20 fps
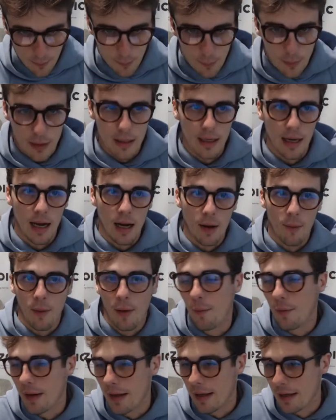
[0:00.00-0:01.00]
be how I
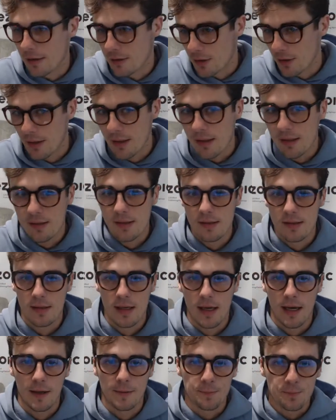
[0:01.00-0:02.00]
would answer this, is
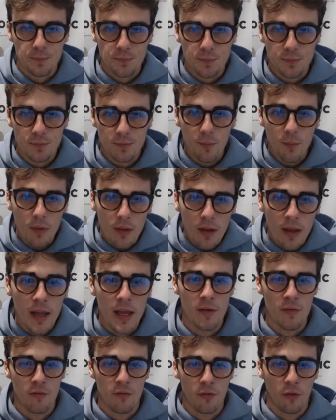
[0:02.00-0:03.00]
that
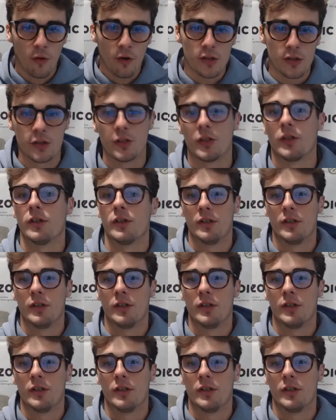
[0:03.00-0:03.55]
if for a certain